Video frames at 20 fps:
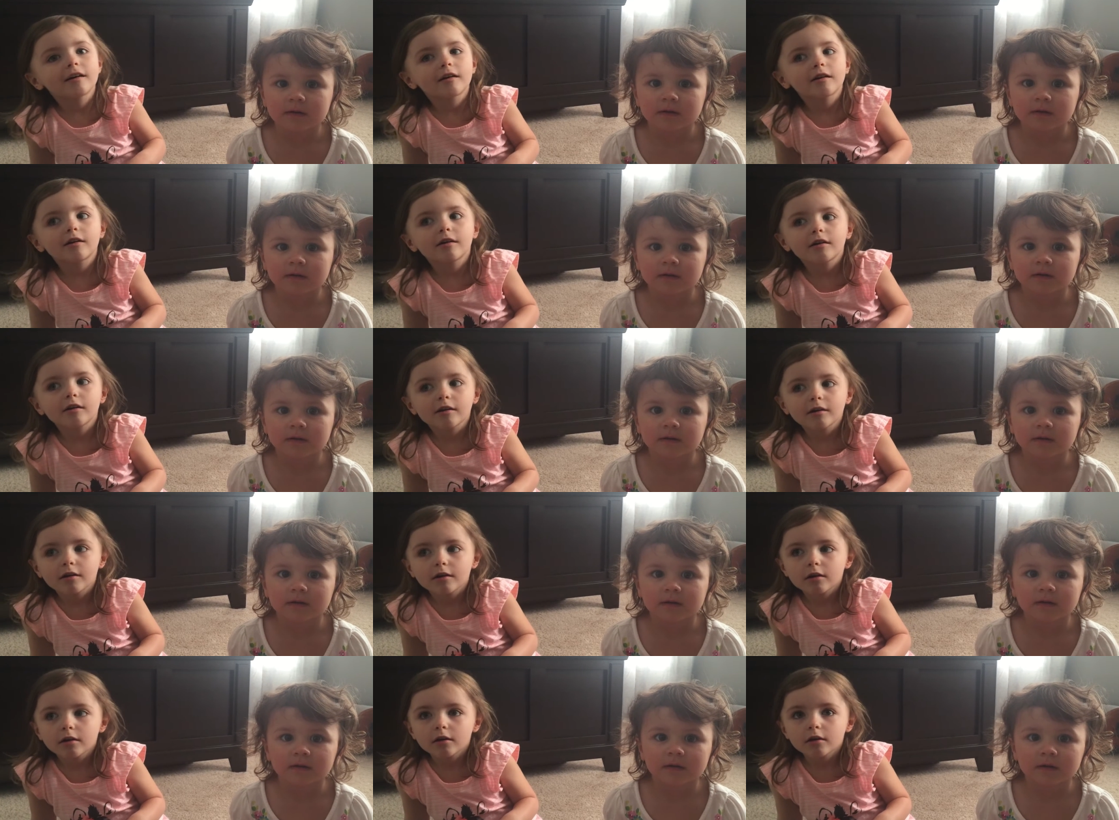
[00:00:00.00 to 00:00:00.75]

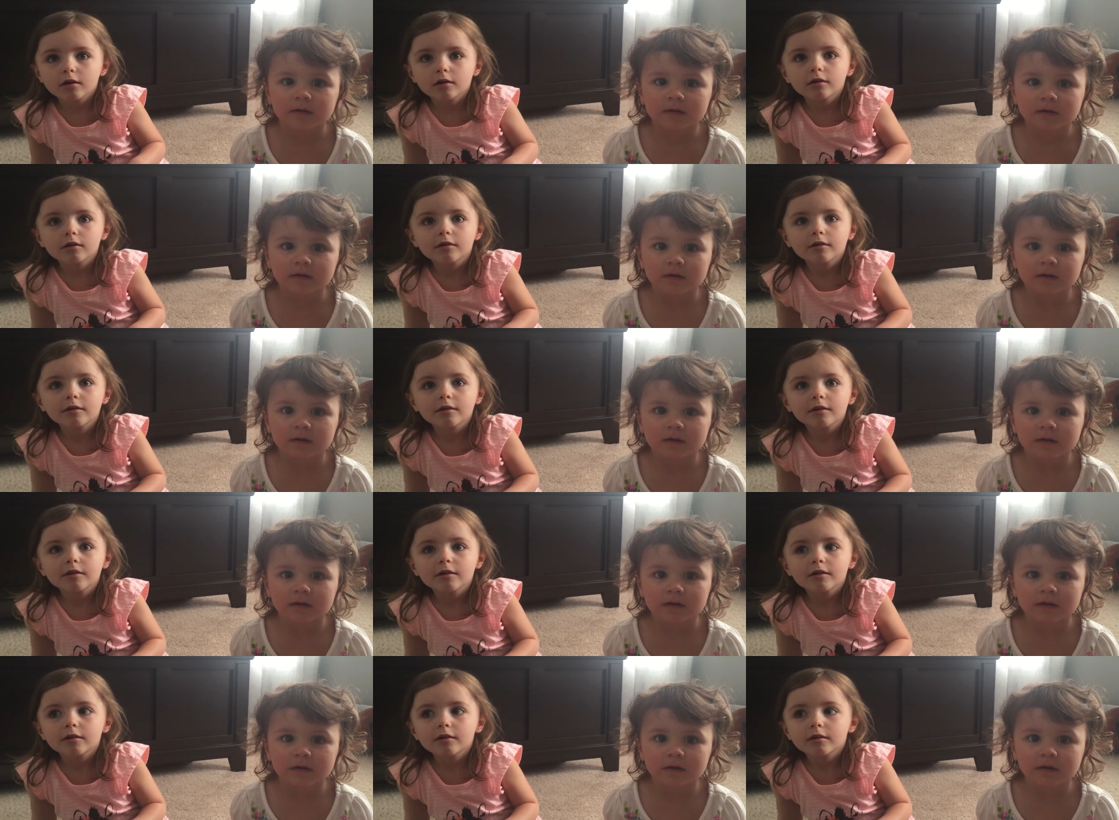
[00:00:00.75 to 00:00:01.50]

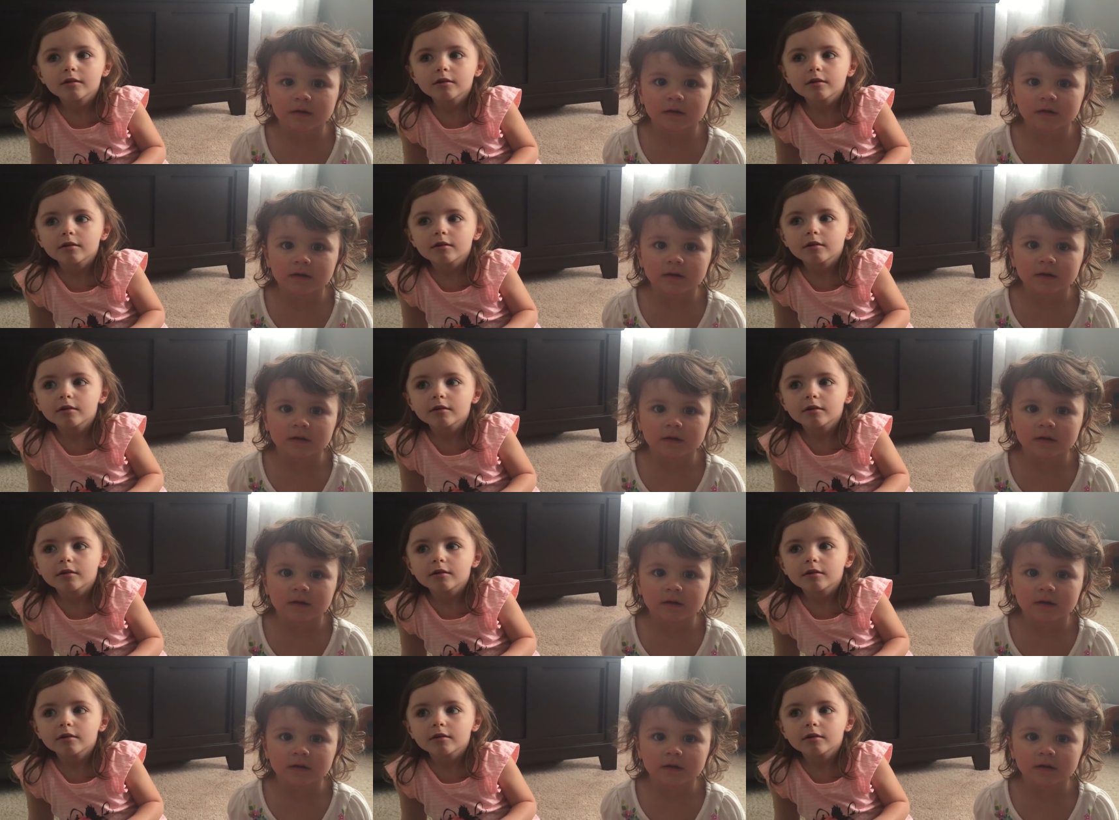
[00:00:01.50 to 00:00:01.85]
[no speech]